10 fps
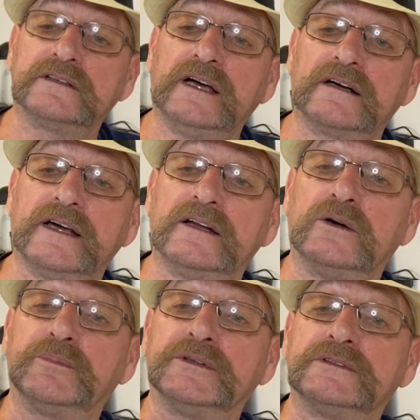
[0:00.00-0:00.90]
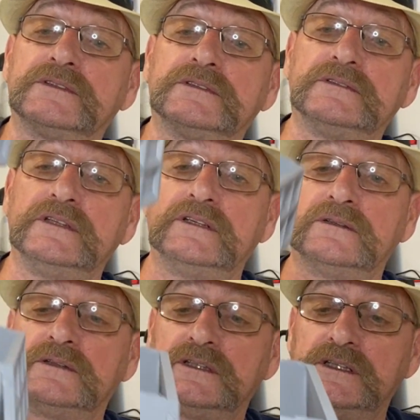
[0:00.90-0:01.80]
Tailgate opens,
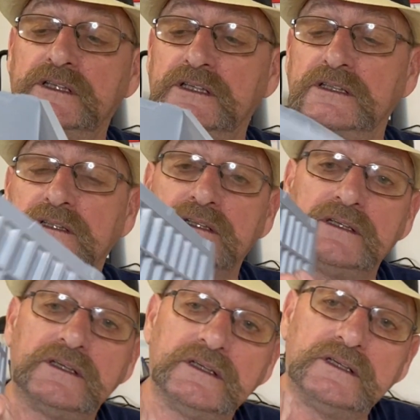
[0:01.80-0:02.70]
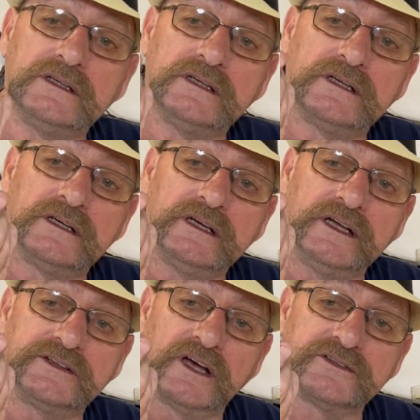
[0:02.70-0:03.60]
Uh,
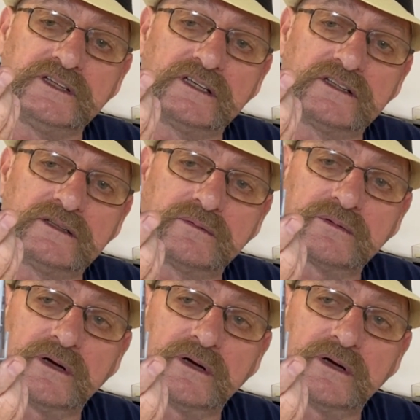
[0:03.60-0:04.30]
It does need a little